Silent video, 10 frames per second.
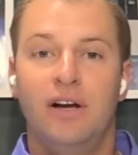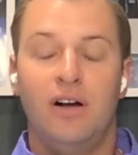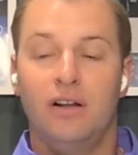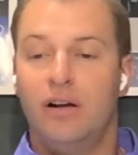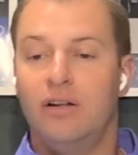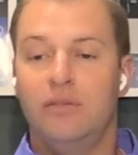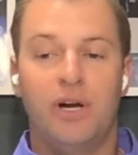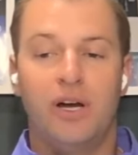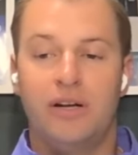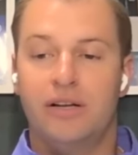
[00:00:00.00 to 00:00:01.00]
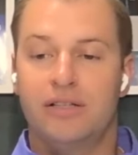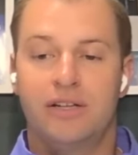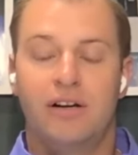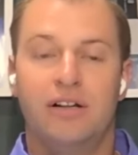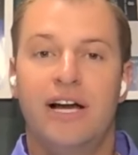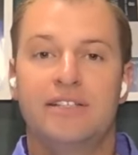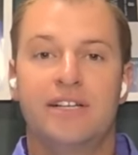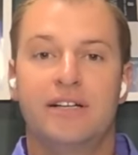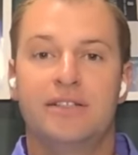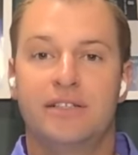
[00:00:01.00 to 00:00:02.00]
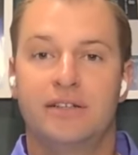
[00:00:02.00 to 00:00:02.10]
all products, all assets,